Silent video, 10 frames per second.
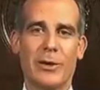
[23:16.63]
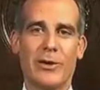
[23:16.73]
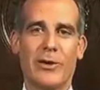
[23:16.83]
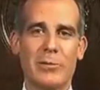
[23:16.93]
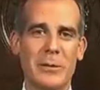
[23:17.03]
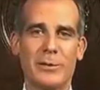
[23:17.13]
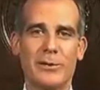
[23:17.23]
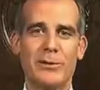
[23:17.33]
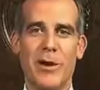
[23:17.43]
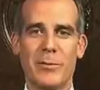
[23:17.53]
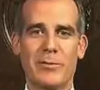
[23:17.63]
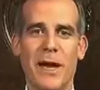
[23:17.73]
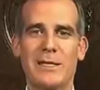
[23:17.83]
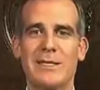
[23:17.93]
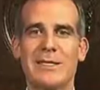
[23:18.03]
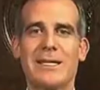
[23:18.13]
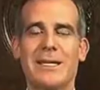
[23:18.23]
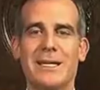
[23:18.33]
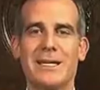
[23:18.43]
or people who aren't practicing